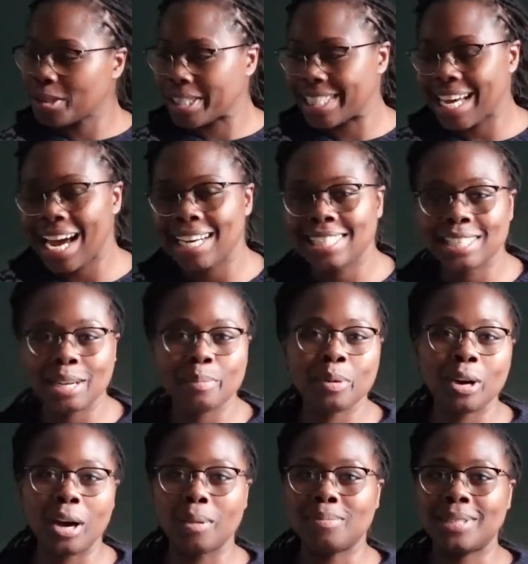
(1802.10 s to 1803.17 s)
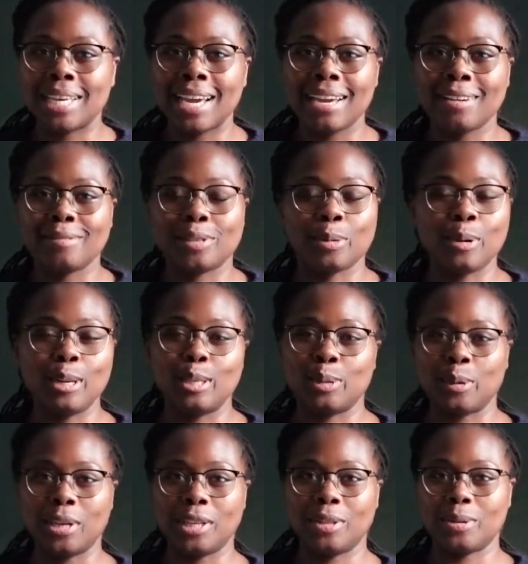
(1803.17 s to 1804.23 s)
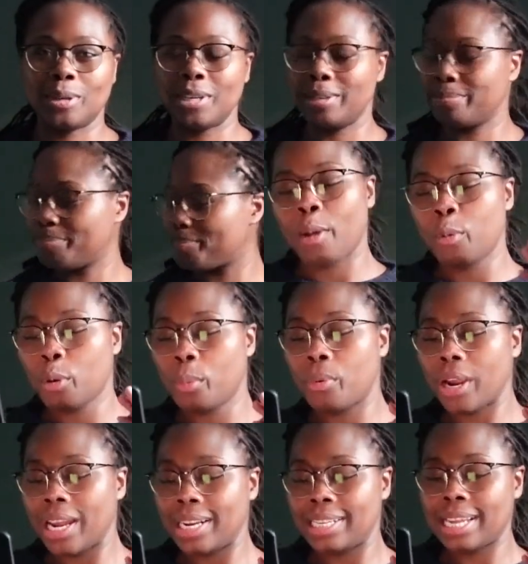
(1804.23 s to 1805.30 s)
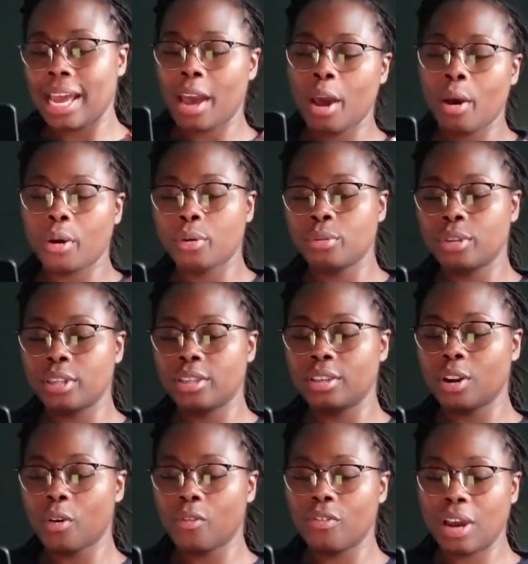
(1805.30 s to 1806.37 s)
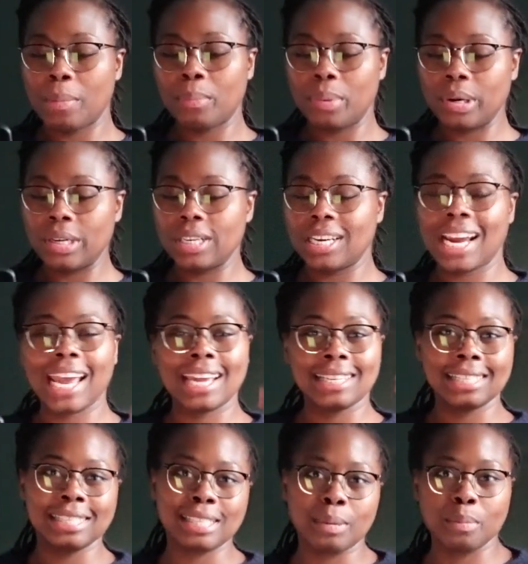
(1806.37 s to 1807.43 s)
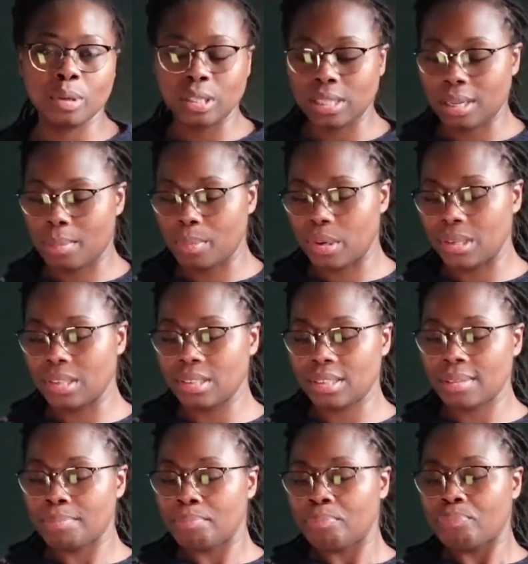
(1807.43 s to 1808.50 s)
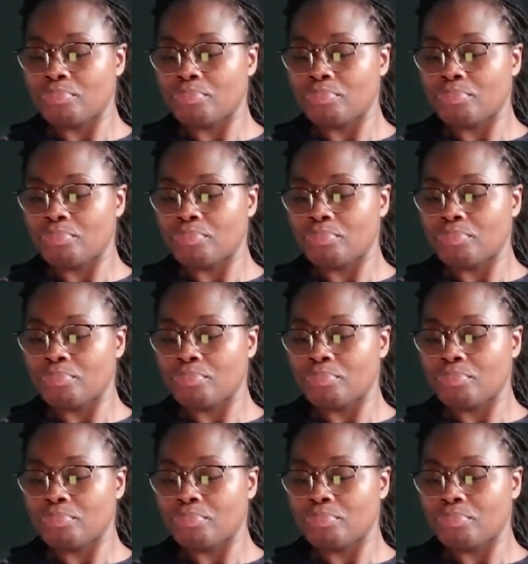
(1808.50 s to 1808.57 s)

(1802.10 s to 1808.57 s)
stash number update of 2023. I will break down November and December's numbers.